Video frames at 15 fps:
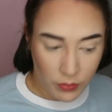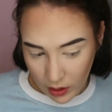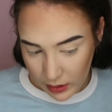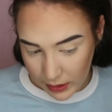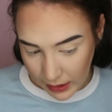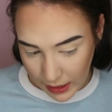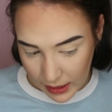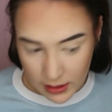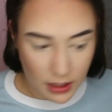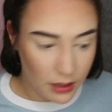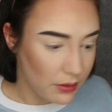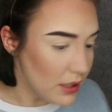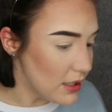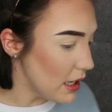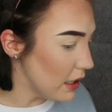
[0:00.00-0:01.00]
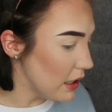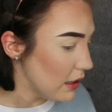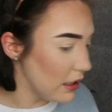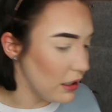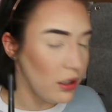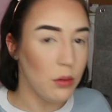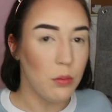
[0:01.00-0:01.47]
And again, if there's
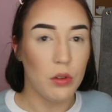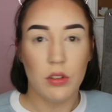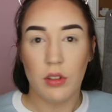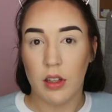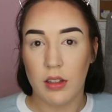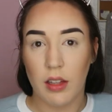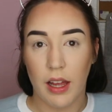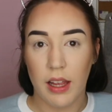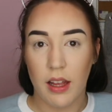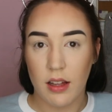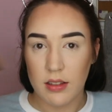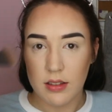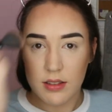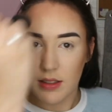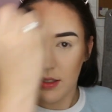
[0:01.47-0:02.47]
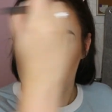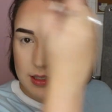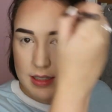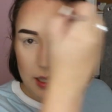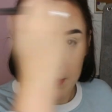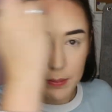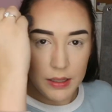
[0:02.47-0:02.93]
anything you want like
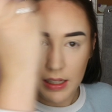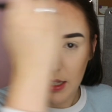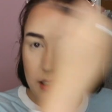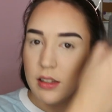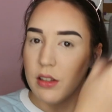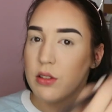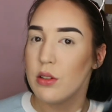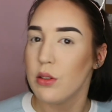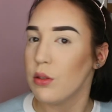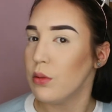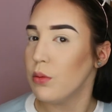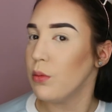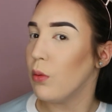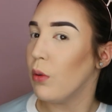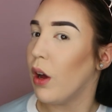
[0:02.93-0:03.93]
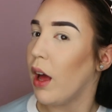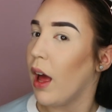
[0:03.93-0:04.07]
deepening at all,